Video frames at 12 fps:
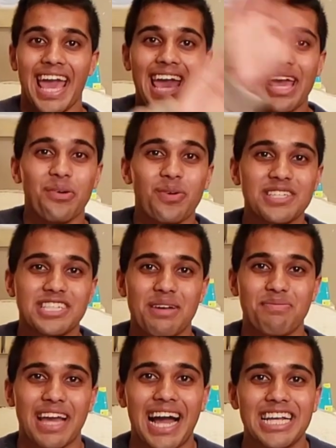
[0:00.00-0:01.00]
Hey, what's
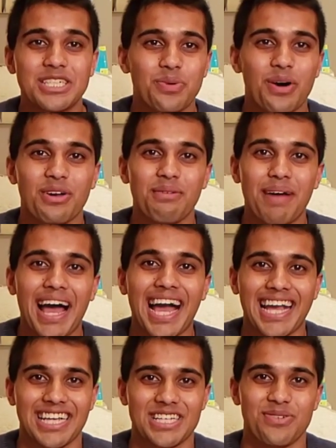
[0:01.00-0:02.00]
up guys? Welcome
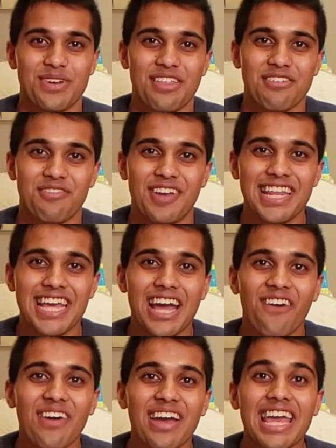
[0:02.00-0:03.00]
back to another
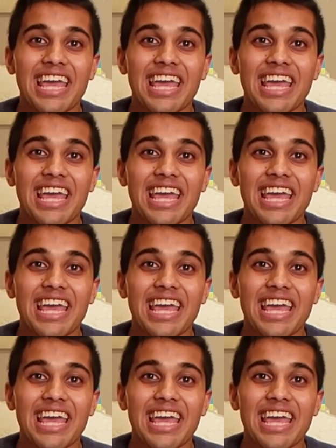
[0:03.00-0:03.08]
video.